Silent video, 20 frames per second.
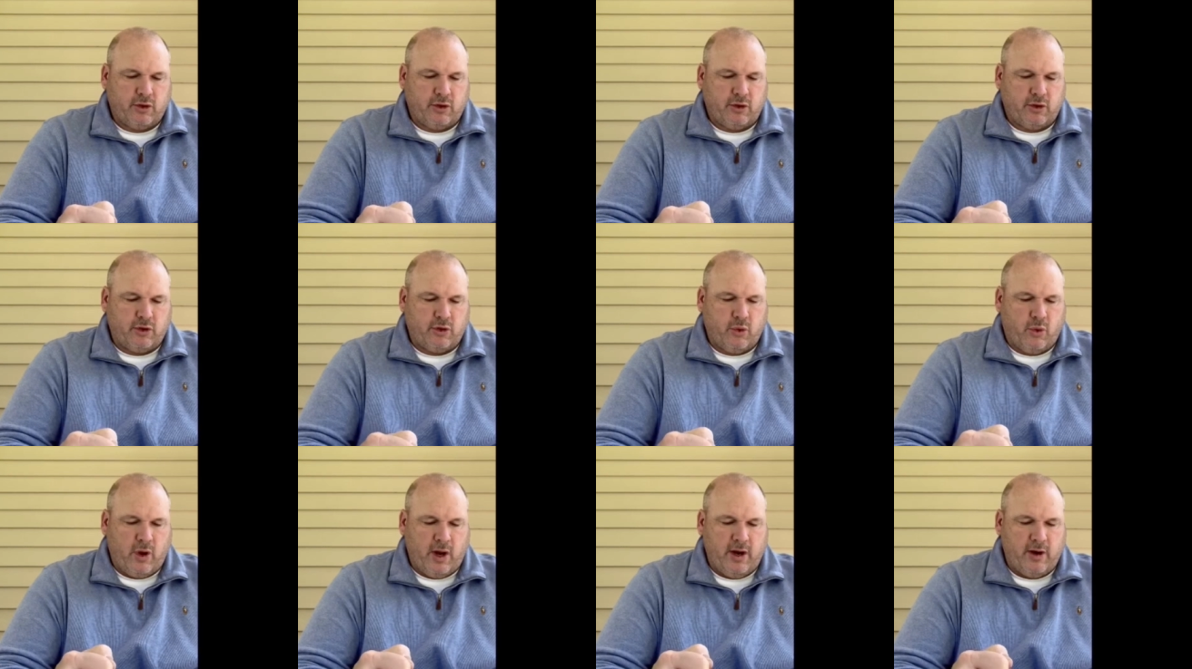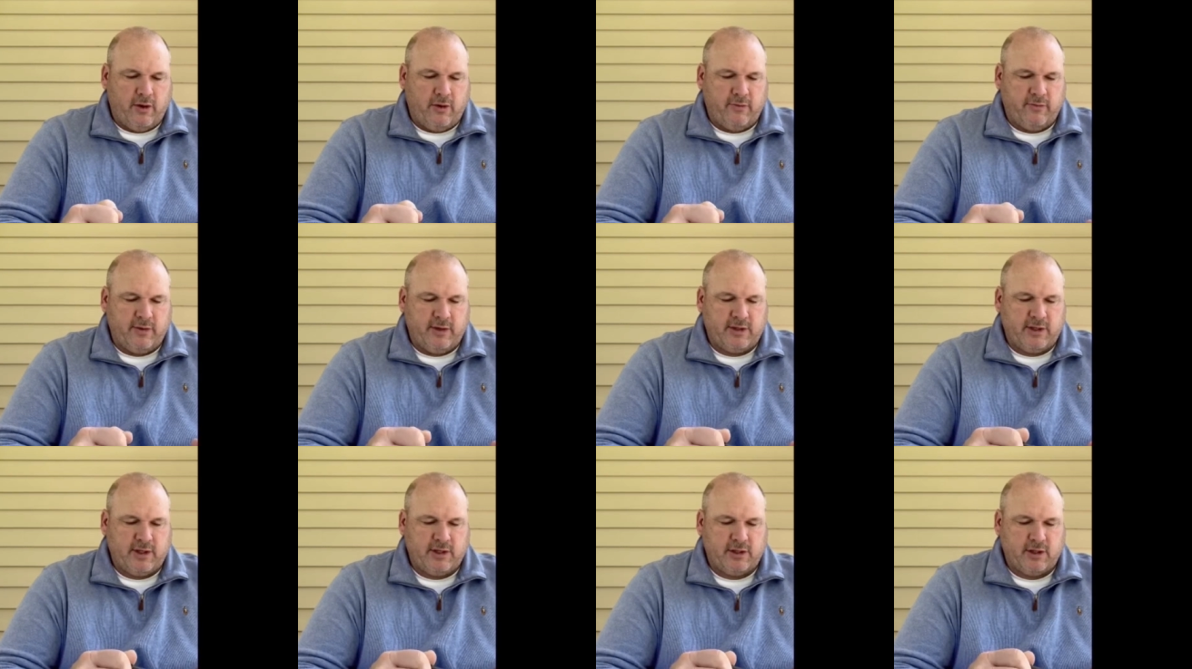12, it
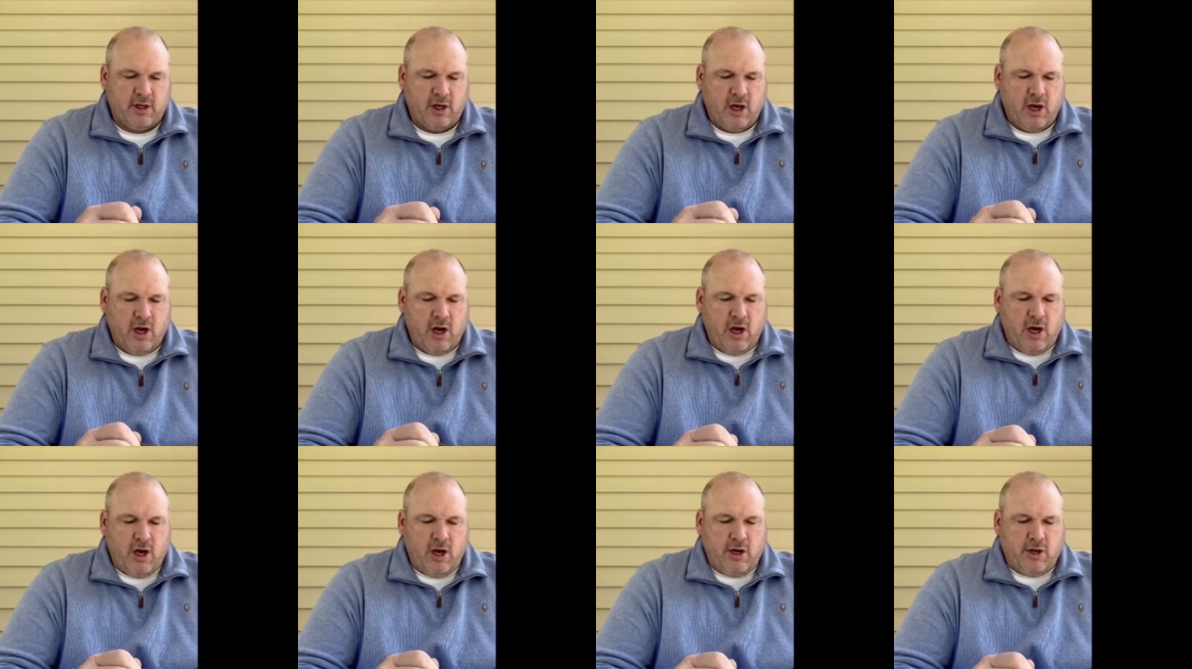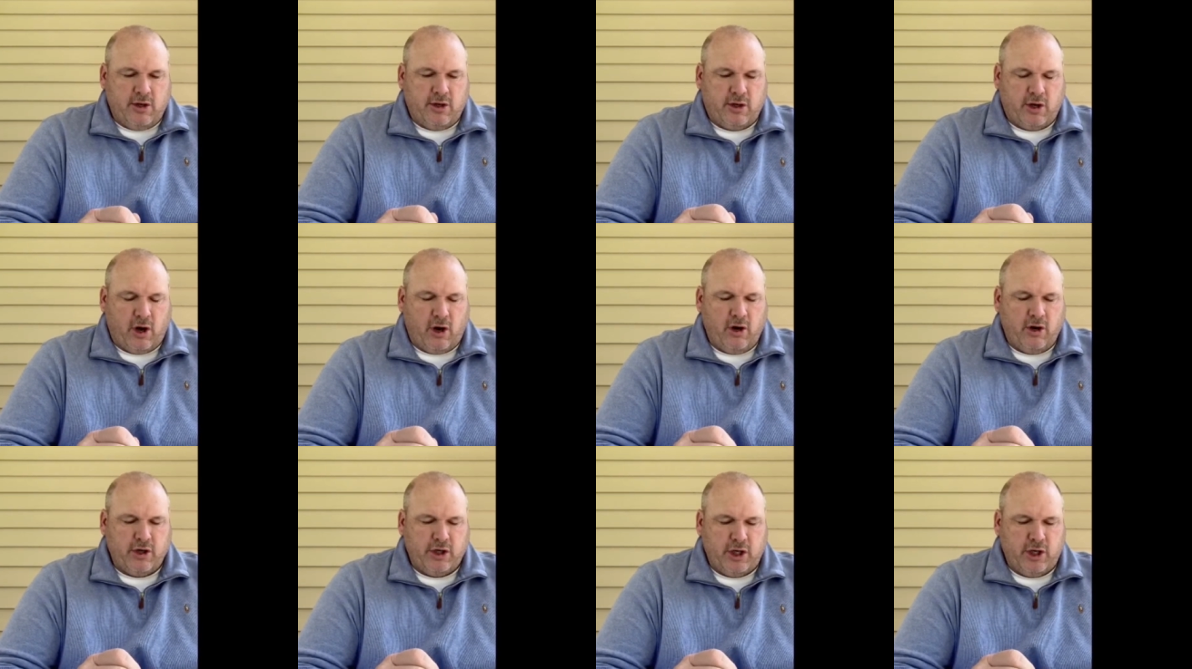says,
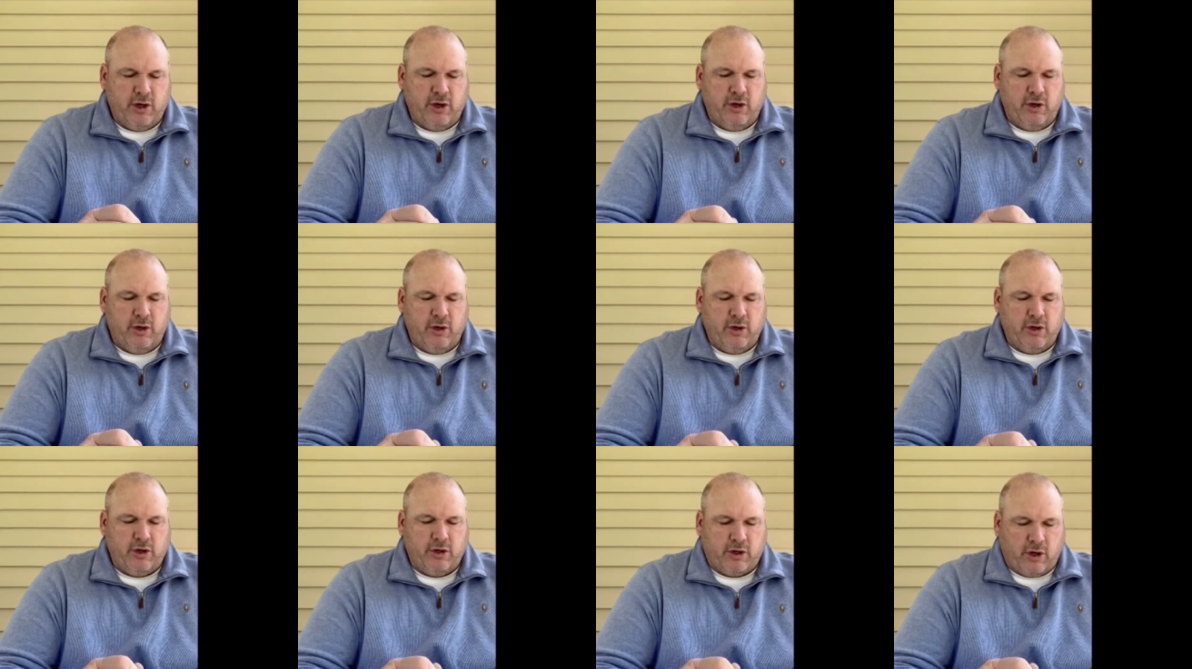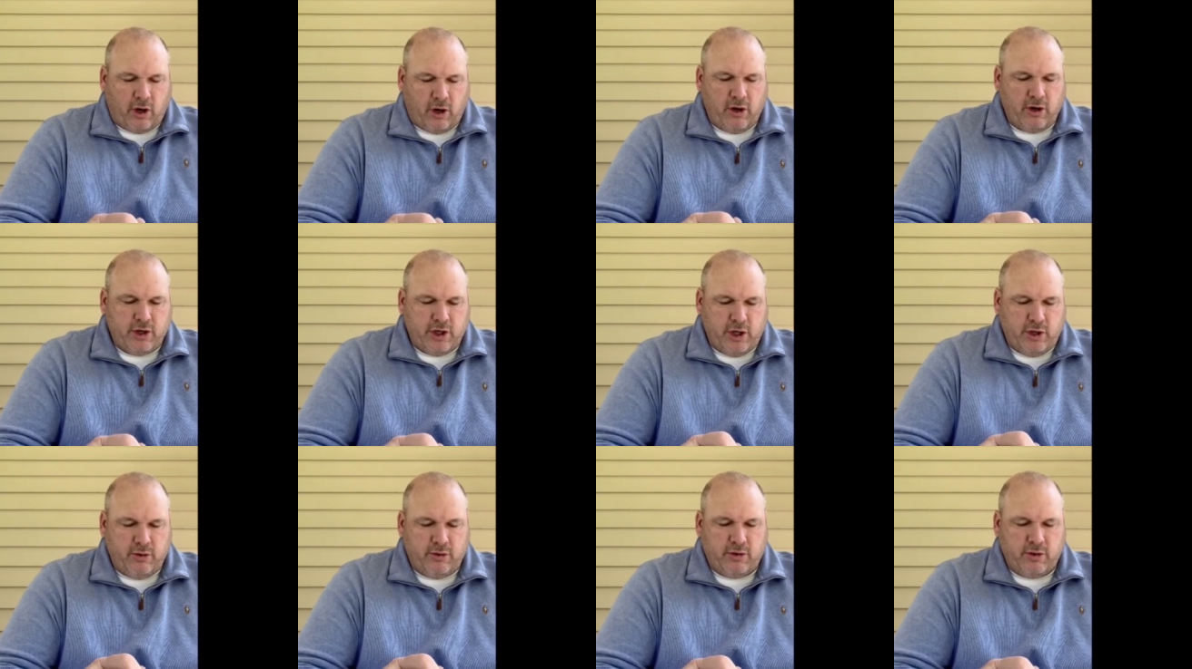Turn you, turn
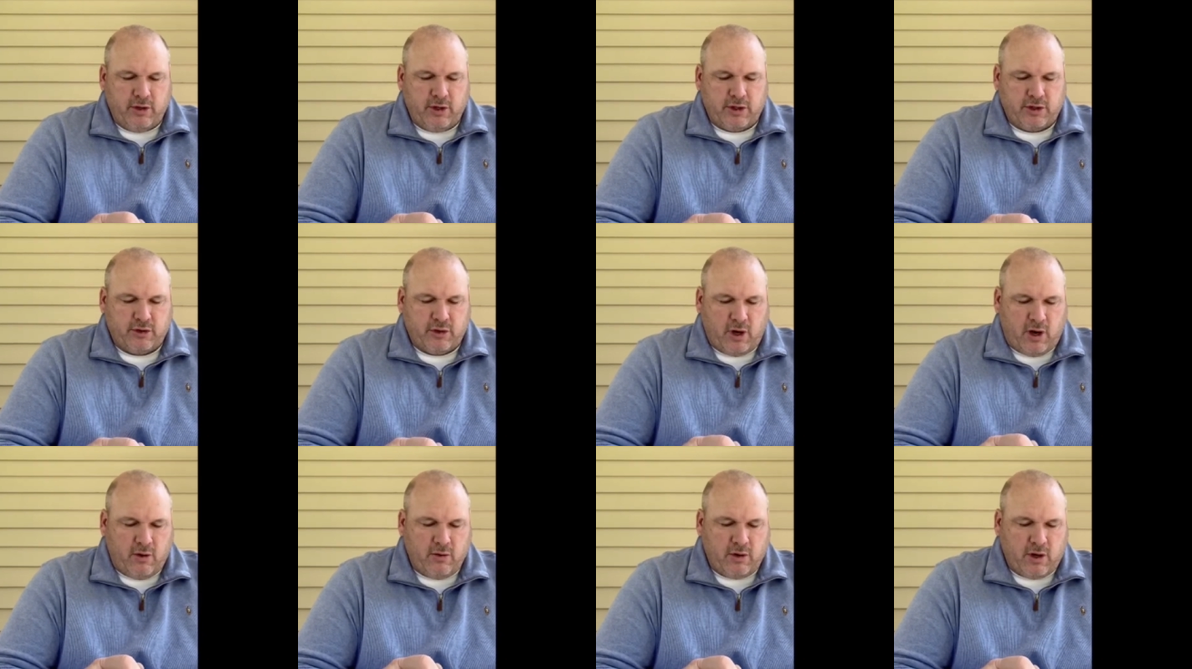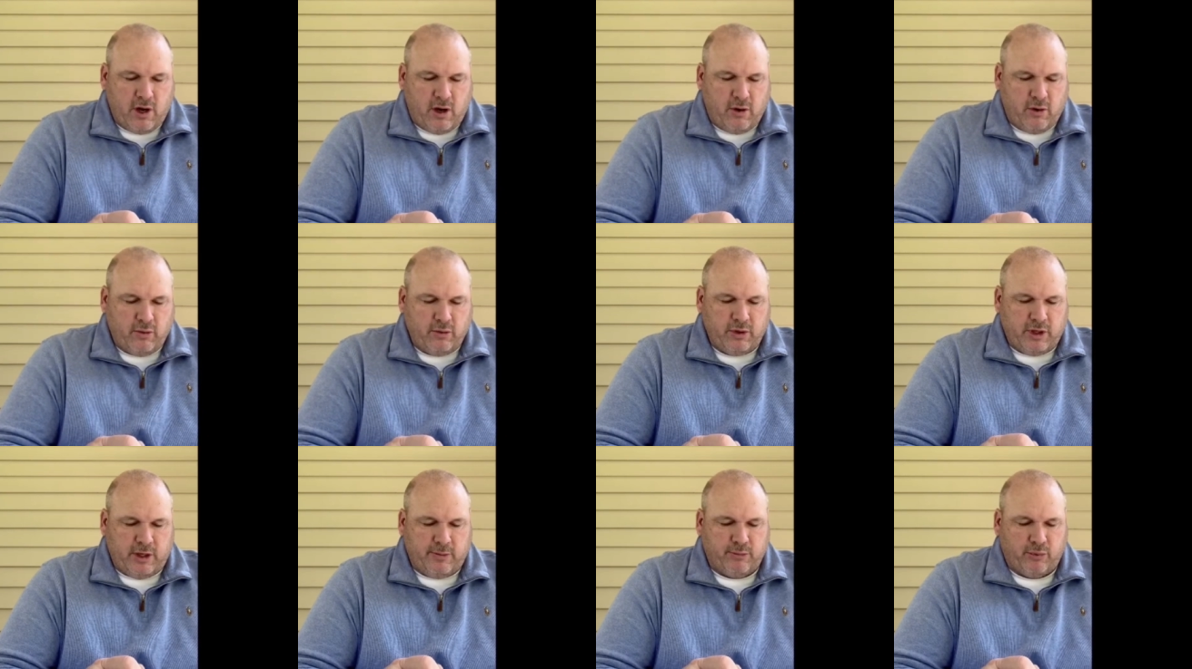you to the stronghold,
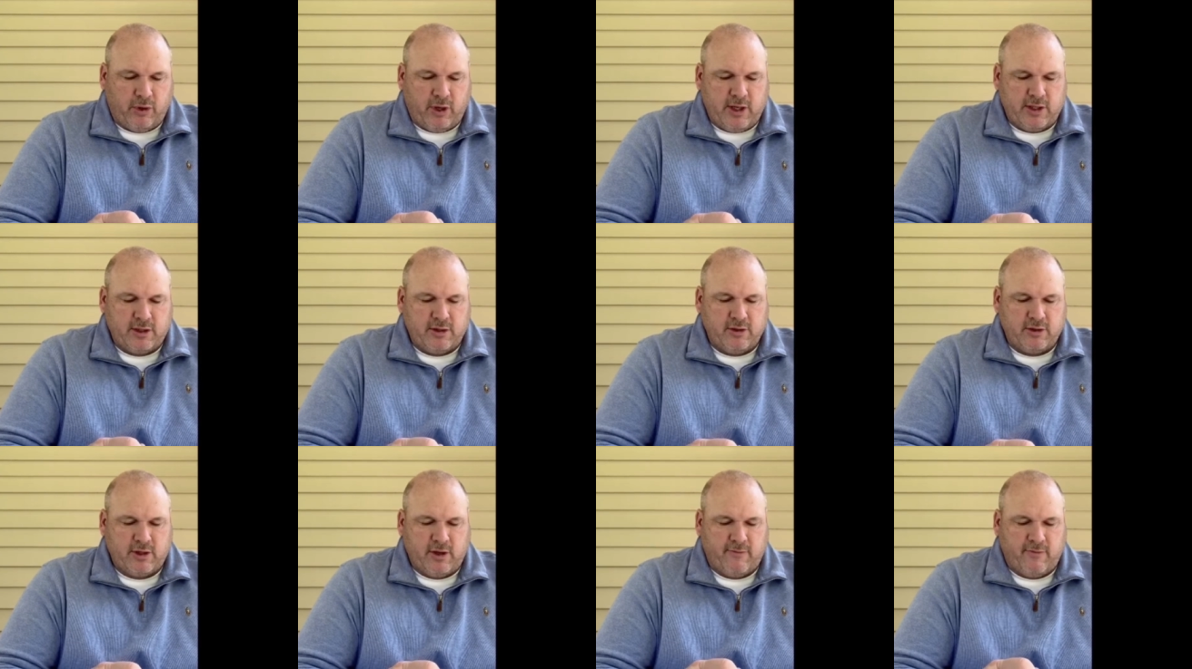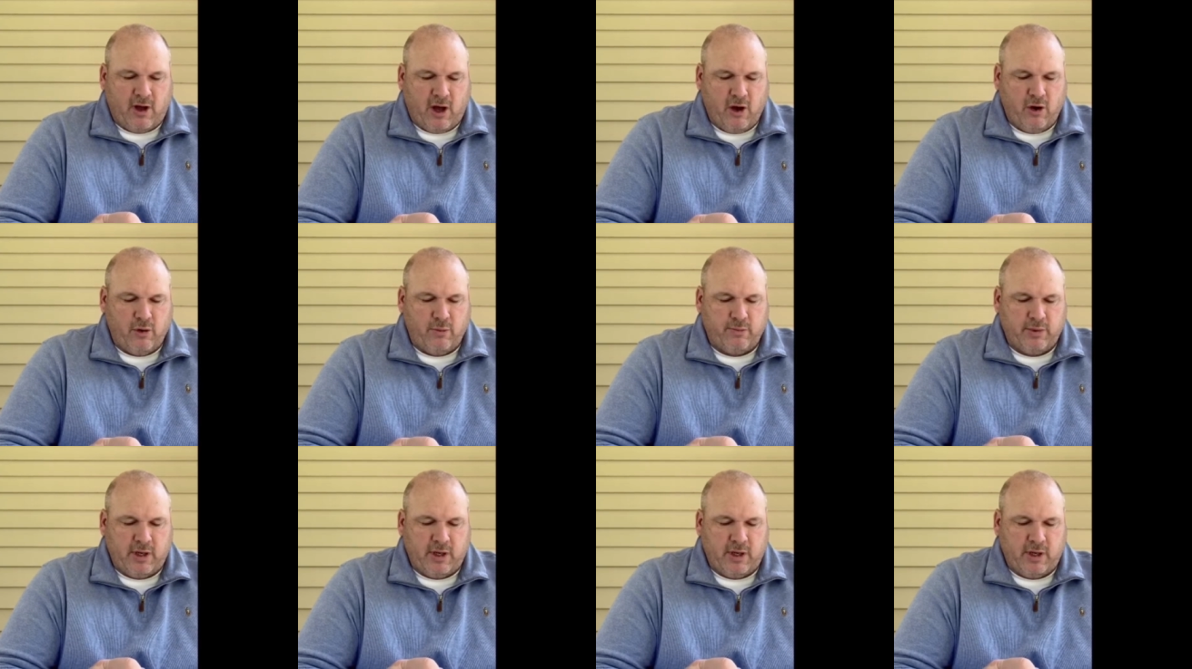ye prisoners of hope.